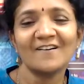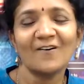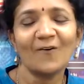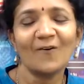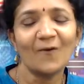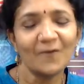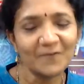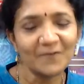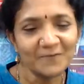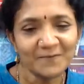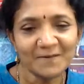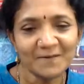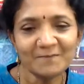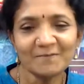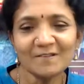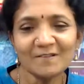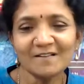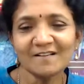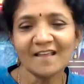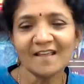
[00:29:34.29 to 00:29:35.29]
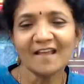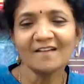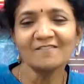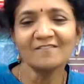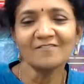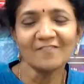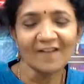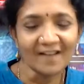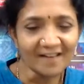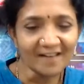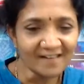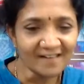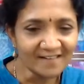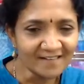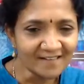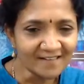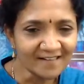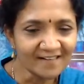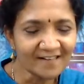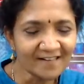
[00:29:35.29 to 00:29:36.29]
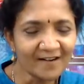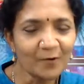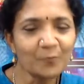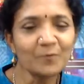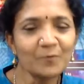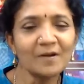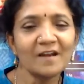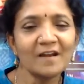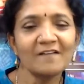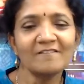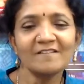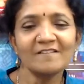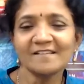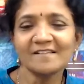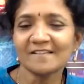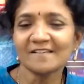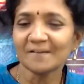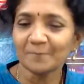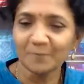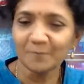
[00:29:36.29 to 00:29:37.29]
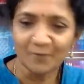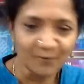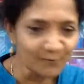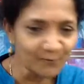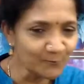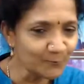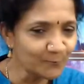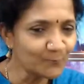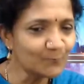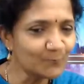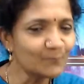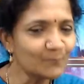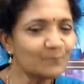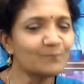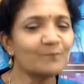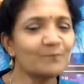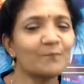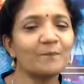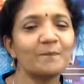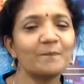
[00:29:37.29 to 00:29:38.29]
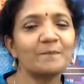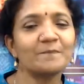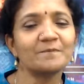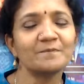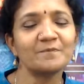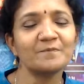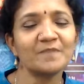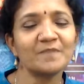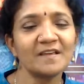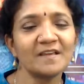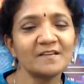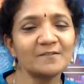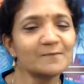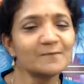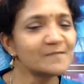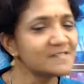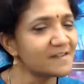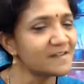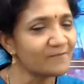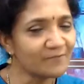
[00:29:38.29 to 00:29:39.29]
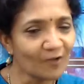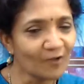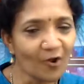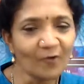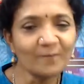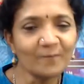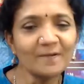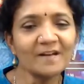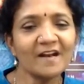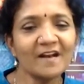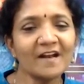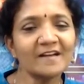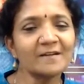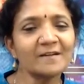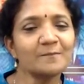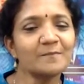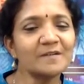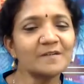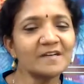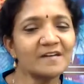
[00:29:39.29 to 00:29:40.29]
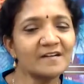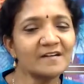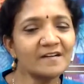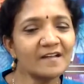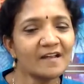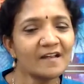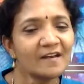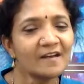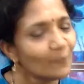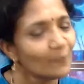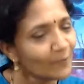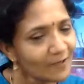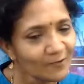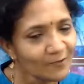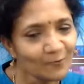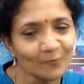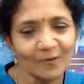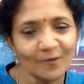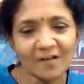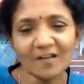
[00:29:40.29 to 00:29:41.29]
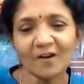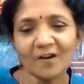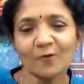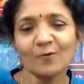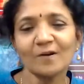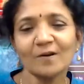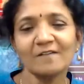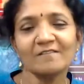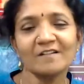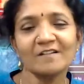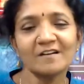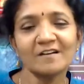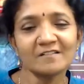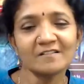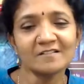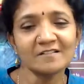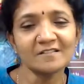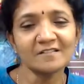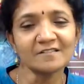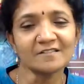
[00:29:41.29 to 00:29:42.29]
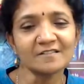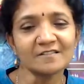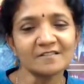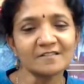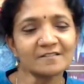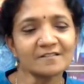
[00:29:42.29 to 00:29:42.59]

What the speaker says: A lot of people can find ground level some new things which have not been attempted, and you can do a ground level research.